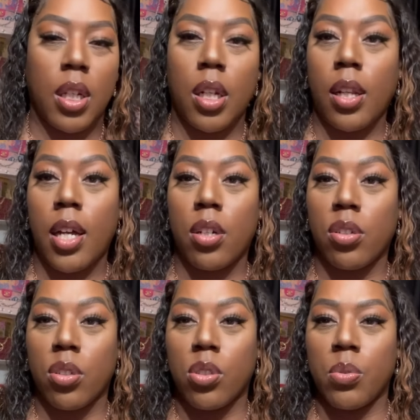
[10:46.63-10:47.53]
And a lot of the
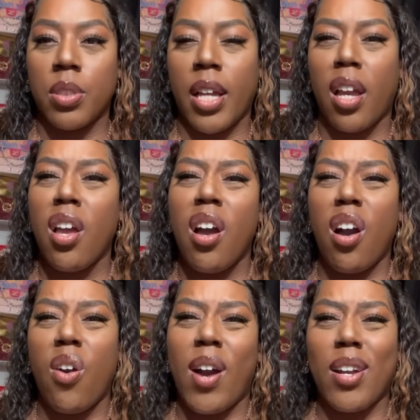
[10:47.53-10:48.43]
girls will say,
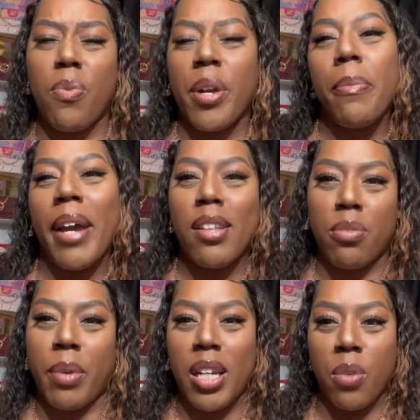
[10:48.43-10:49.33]
oh, I don't wear Bath
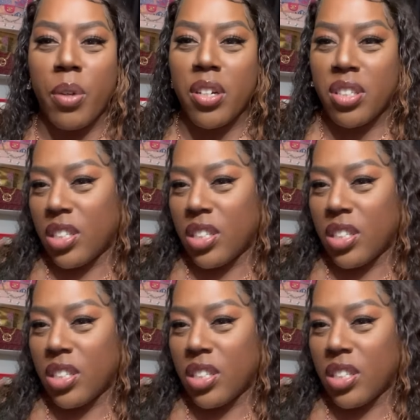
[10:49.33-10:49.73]
and Body Works.